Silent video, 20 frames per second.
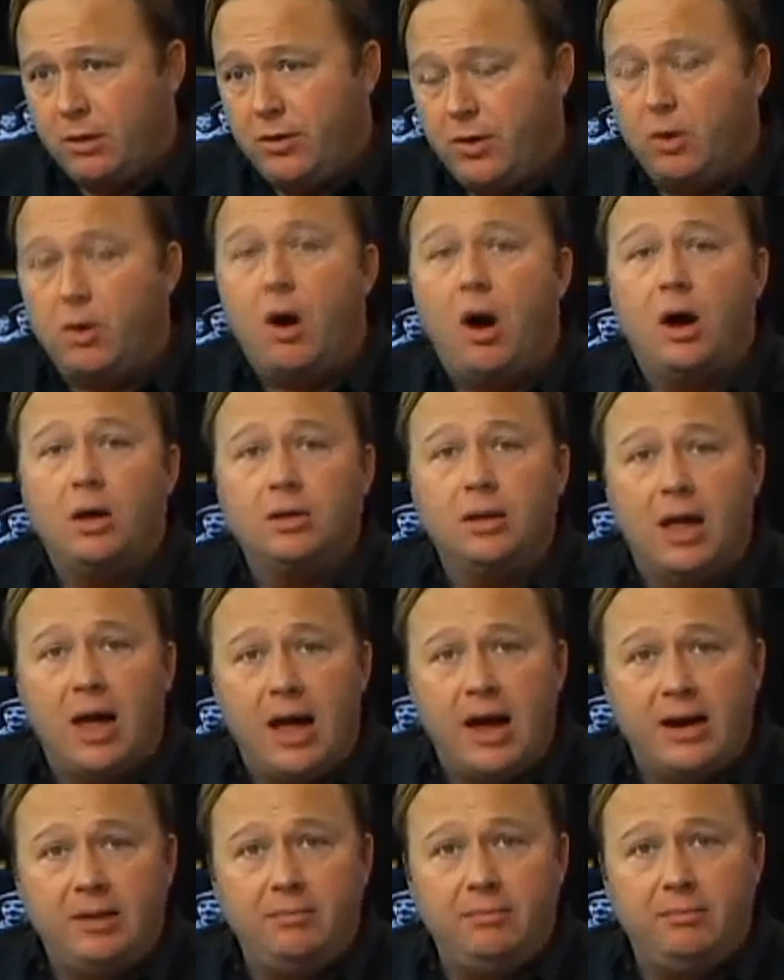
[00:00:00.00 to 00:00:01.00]
your
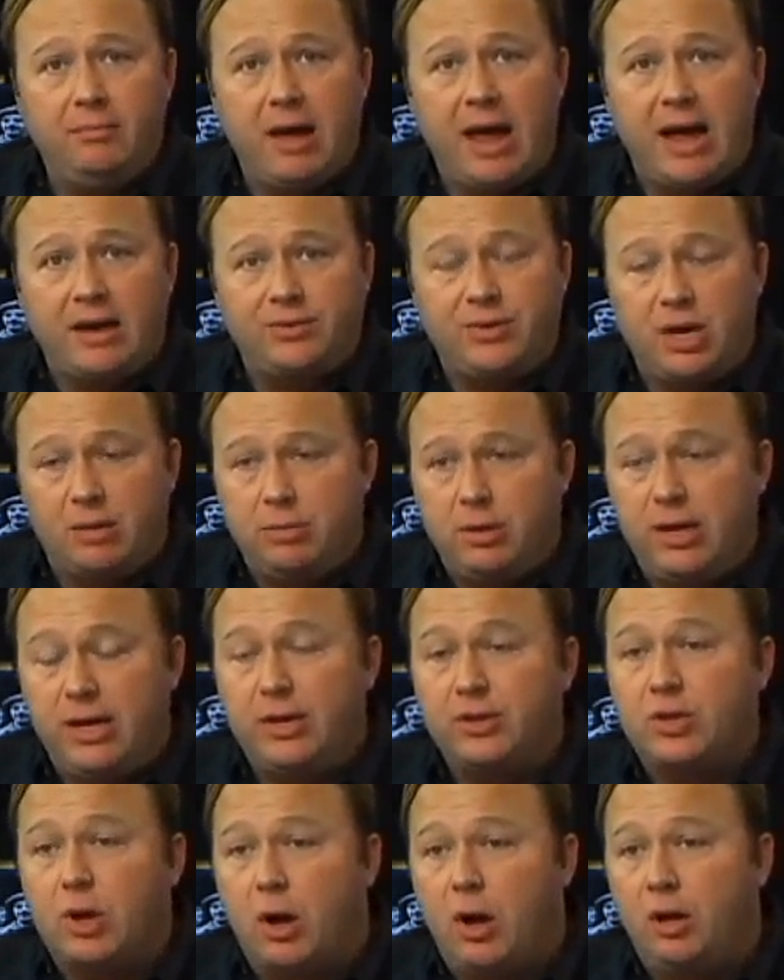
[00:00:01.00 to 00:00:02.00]
online activity
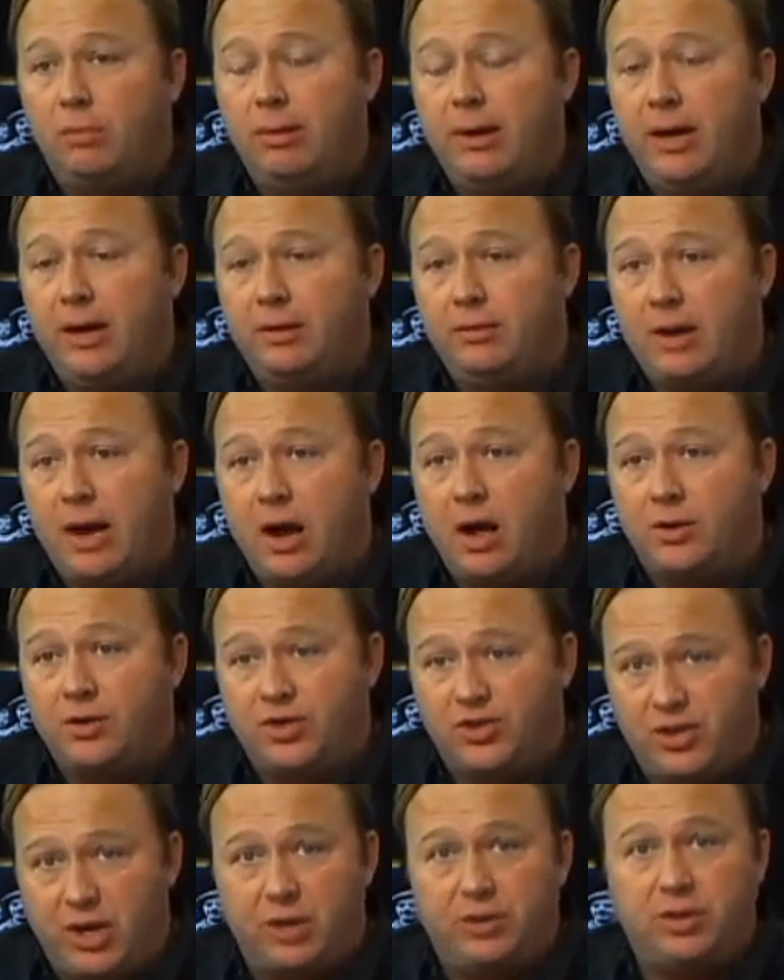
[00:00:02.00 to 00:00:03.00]
is all being now
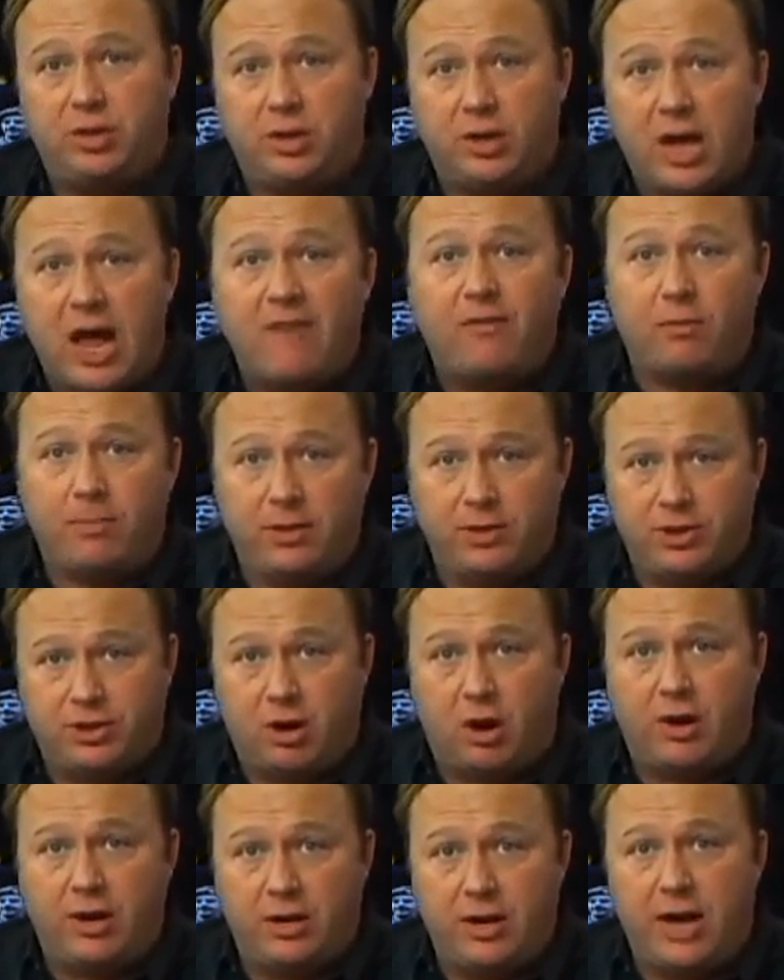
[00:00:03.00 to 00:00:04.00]
sent to the government
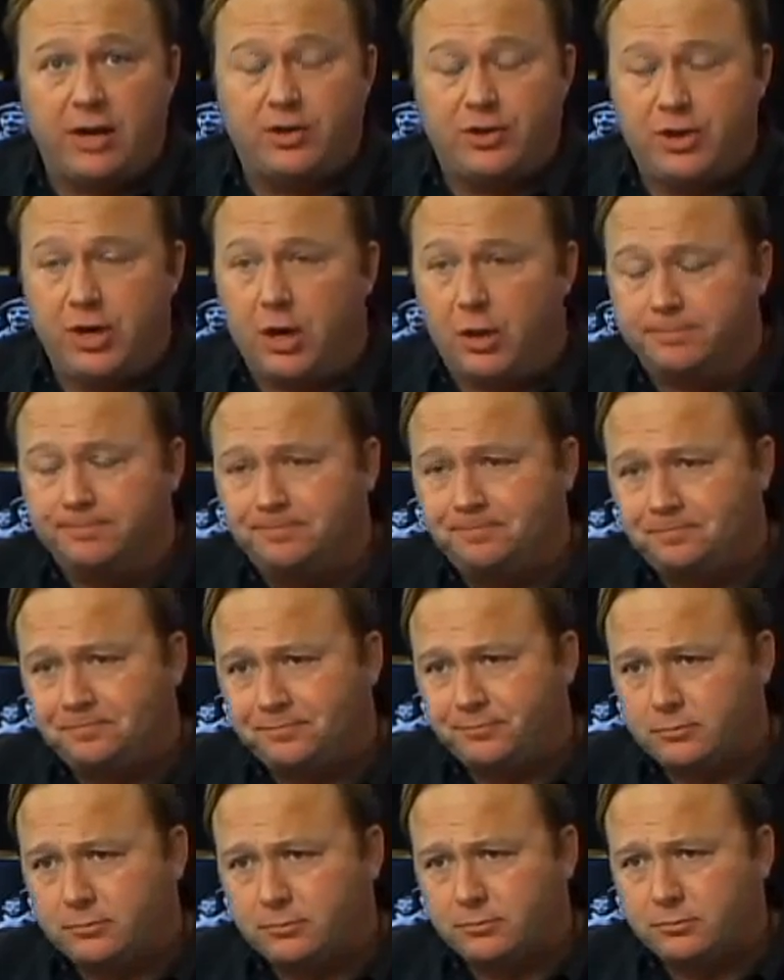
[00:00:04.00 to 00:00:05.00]
starting next year.
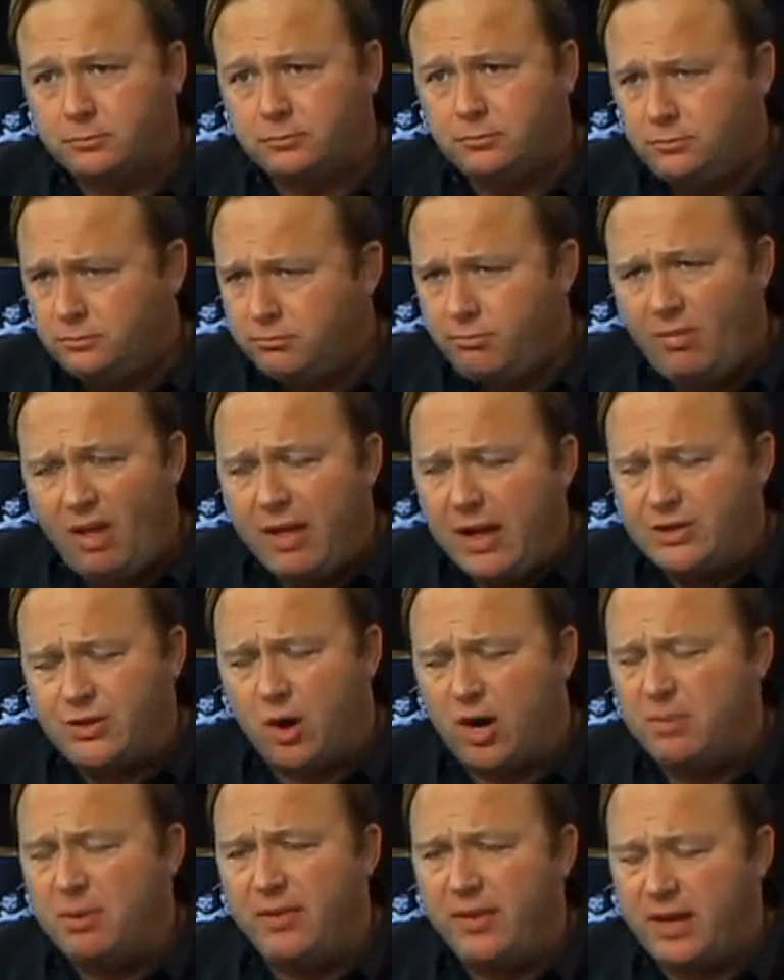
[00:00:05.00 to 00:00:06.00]
That's
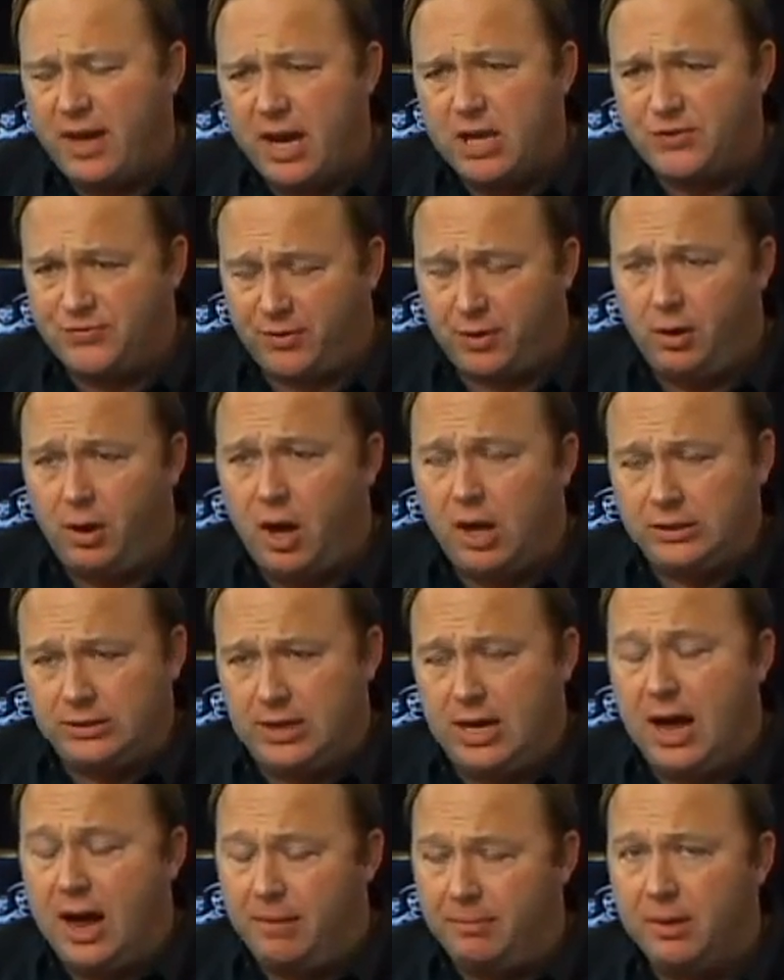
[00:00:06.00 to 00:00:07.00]
already been the case for a long
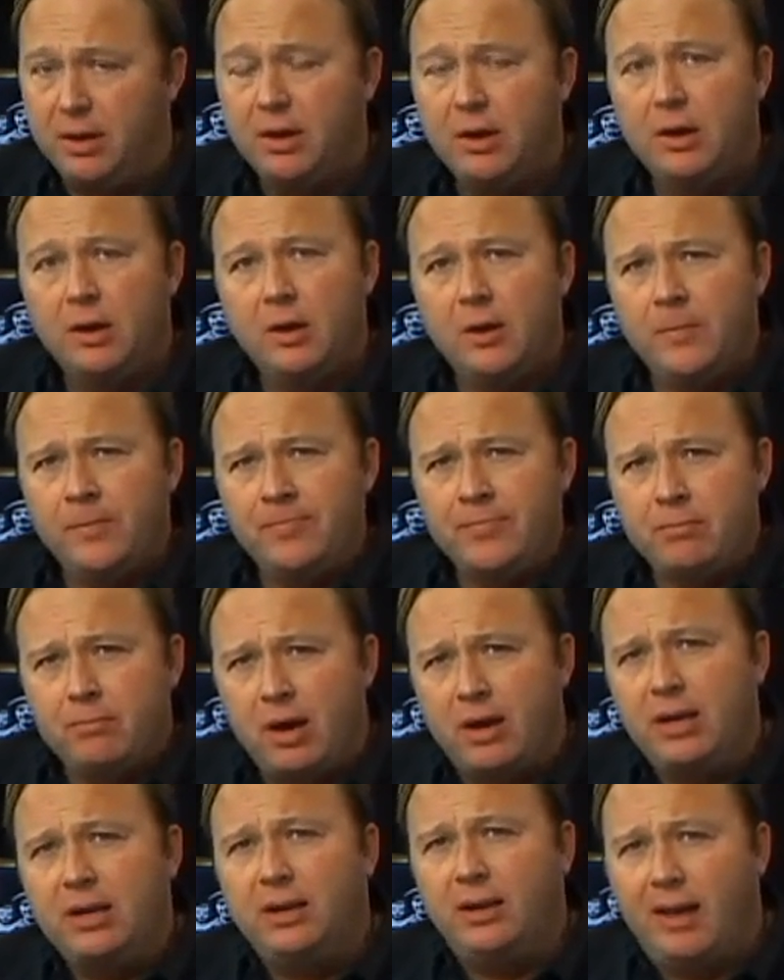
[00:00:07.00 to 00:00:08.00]
time.
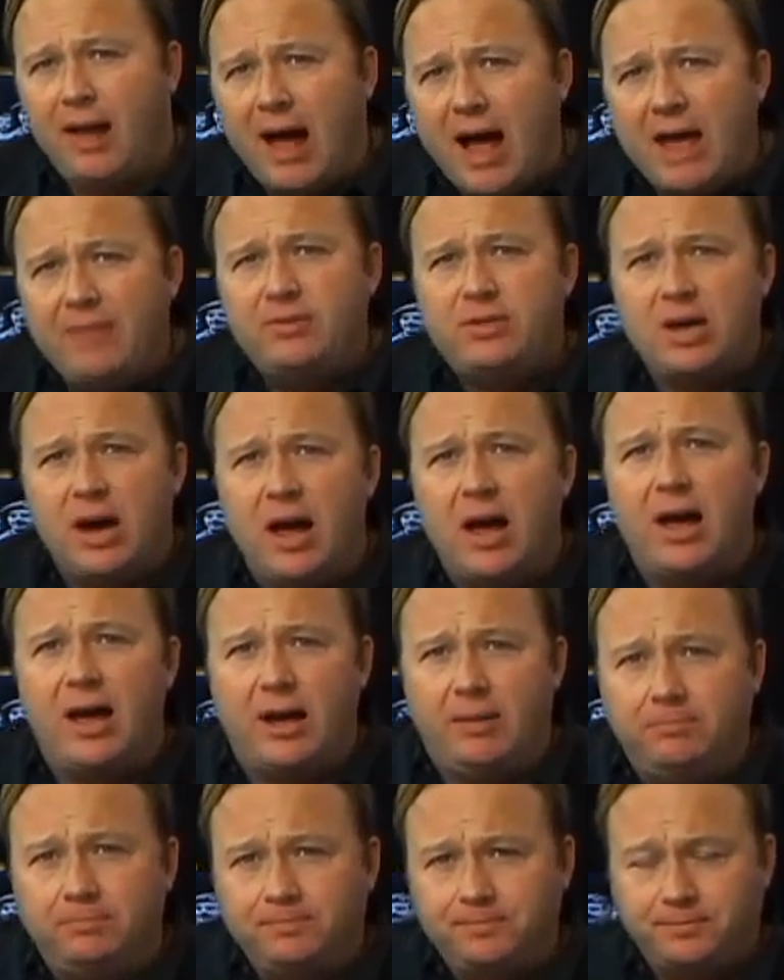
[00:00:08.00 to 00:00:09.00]
But in live
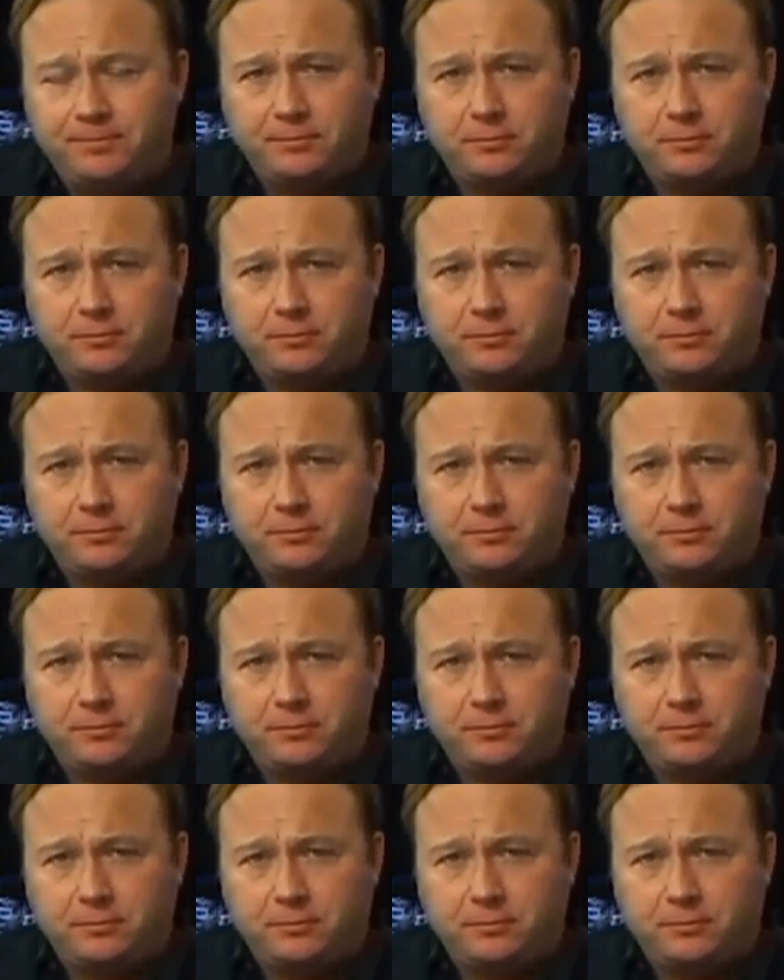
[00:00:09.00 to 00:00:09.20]
time,